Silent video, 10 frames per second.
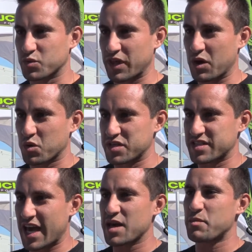that
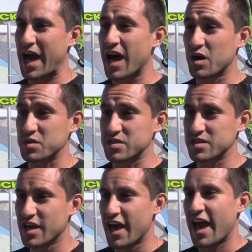was eight
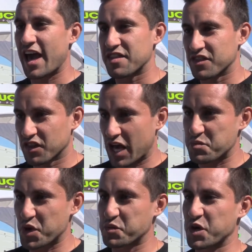pounds and the
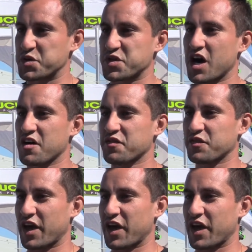light bulb goes off,